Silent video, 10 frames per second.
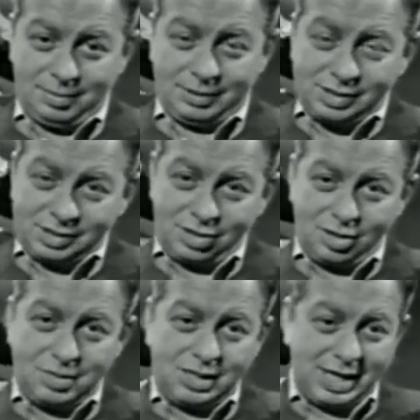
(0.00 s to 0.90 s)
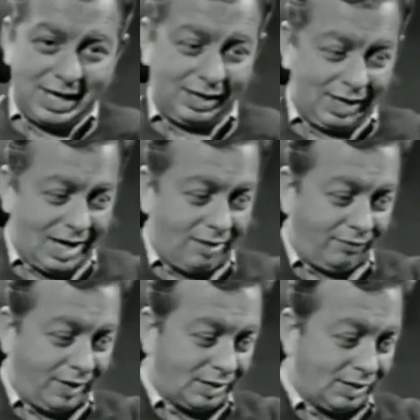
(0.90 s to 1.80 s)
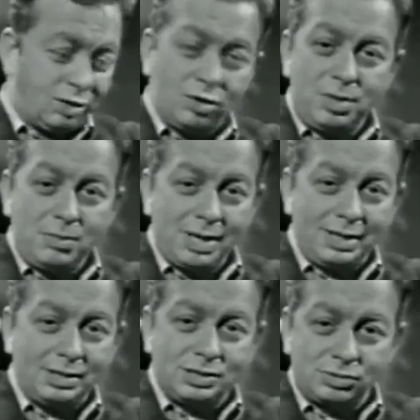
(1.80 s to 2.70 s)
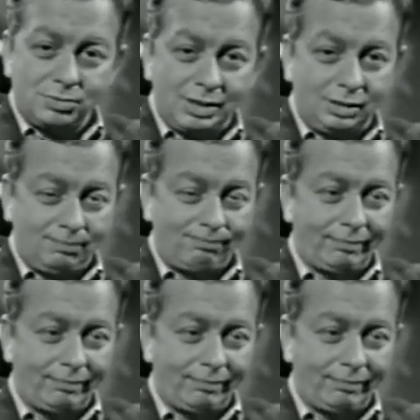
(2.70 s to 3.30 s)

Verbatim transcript: But this song began life as a Herbie Mann instrumental.